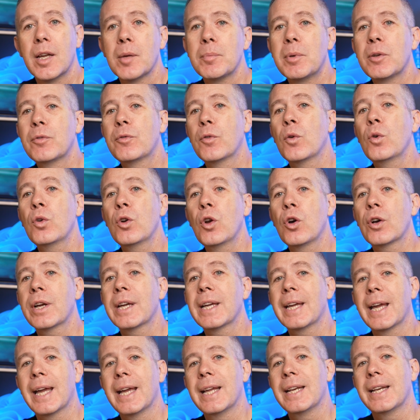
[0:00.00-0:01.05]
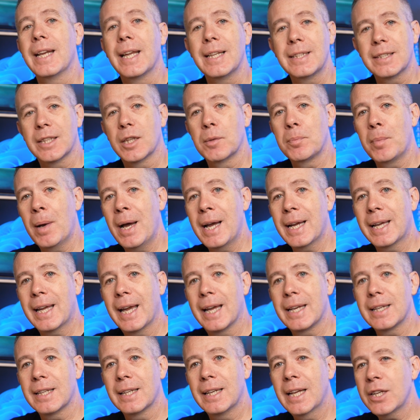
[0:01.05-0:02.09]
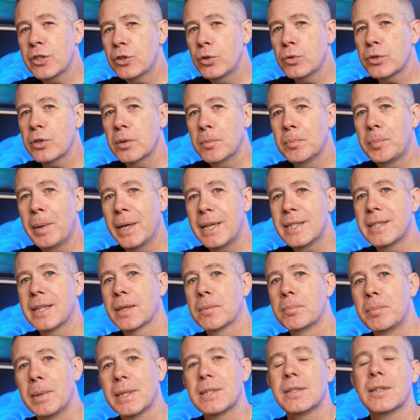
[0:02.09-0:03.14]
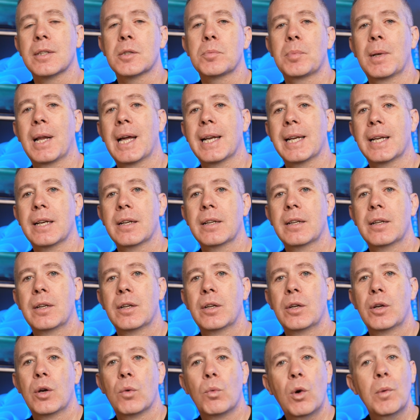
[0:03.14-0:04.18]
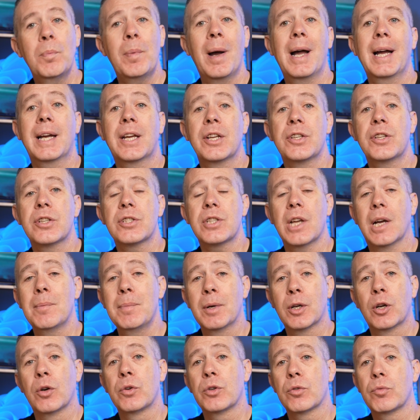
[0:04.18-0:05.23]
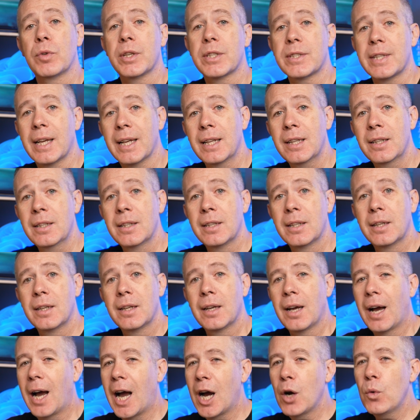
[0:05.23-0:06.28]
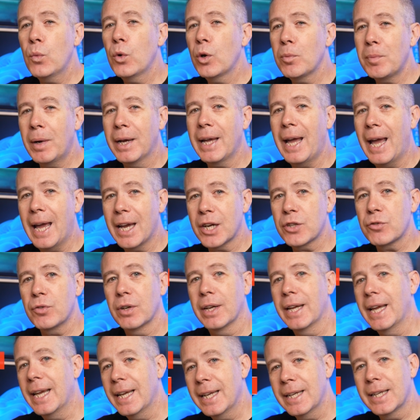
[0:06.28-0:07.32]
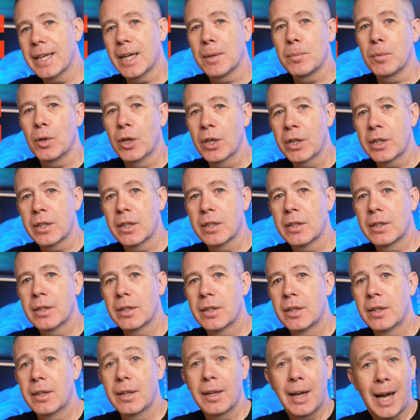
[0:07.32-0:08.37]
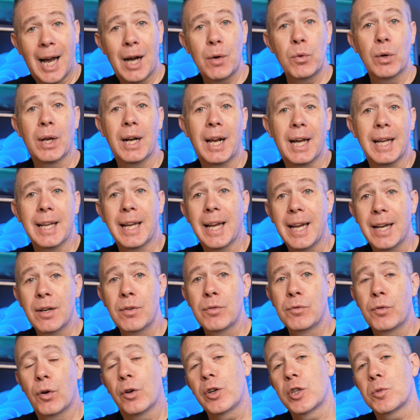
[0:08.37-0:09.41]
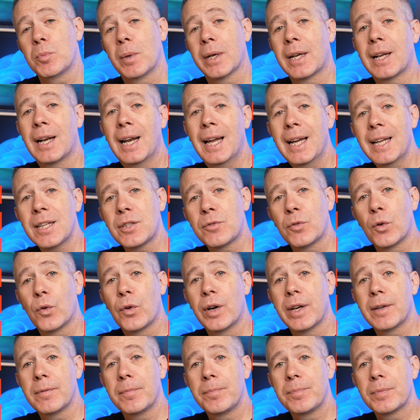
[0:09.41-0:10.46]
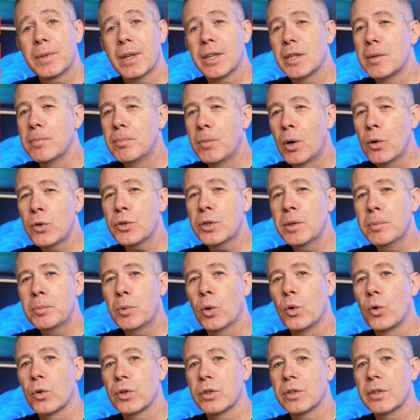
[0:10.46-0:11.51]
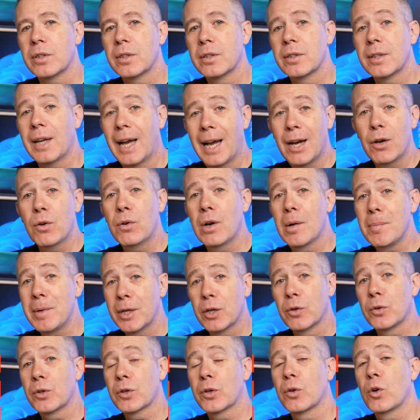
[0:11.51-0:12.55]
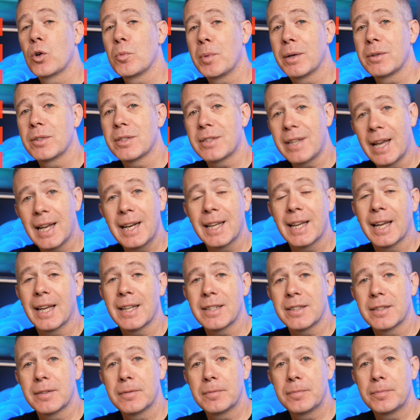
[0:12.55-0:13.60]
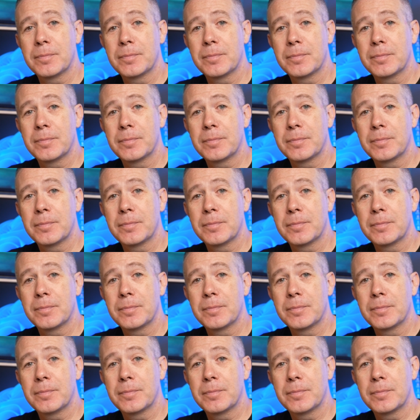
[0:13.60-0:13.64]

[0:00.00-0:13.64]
Before logging in to the backend, let's do some basic business planning. What packages am I going to resell? How will my extra income look? How will I invoice my clients for it? And the most important, how am I going to go about selling it?